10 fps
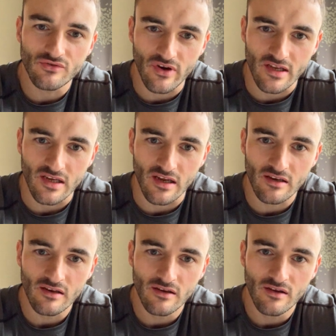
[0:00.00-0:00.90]

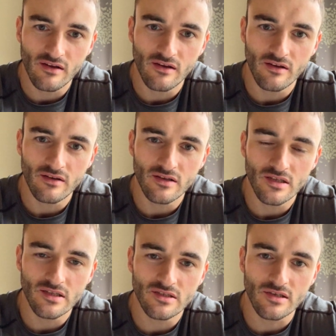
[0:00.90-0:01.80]
creatine
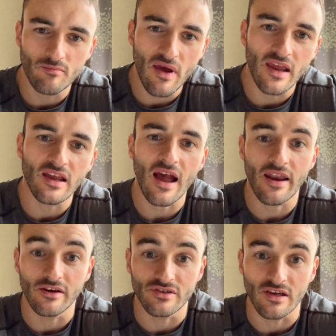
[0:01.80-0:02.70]
to make
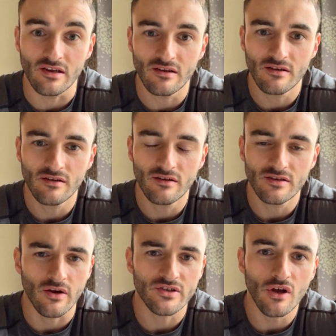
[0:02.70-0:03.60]
energy.
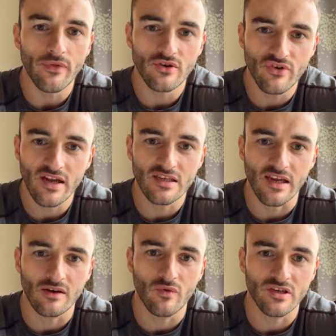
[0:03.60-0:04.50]
So it's not the
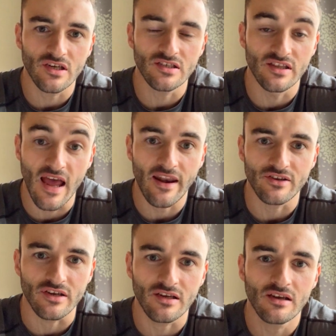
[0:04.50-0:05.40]
creatine which is the
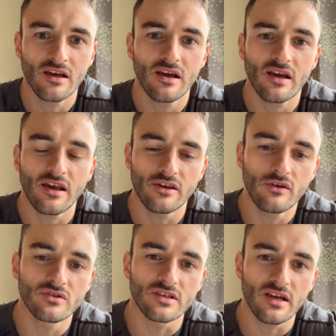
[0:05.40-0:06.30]
energy. It
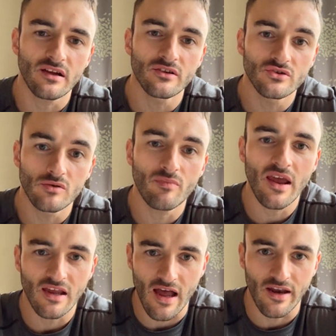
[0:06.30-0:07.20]
uses it to
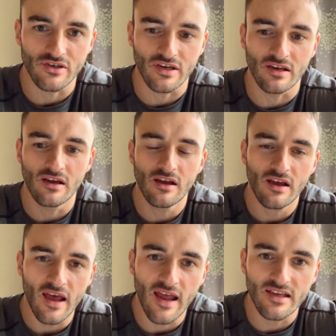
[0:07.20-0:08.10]
make energy.
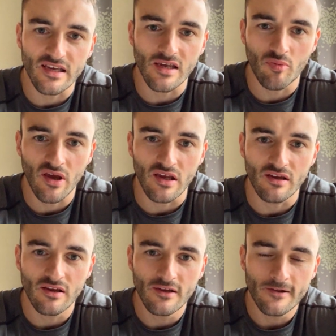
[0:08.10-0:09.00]

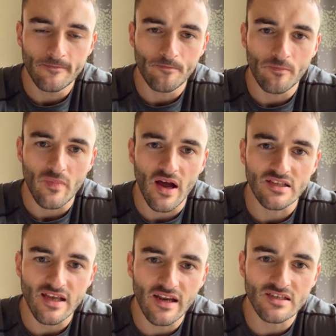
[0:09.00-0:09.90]
ATP,
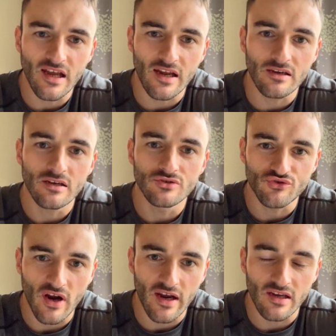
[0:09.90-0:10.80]
adenosine
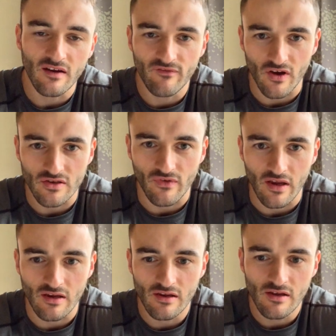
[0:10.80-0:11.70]

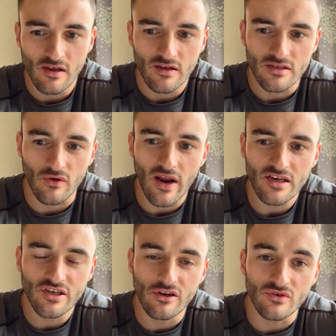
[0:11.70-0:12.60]
triphosphate. So it
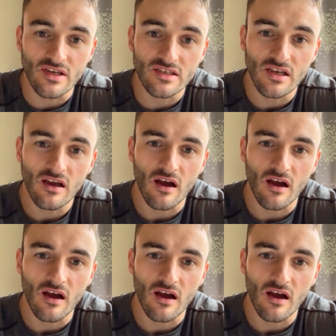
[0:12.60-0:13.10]
actually uses,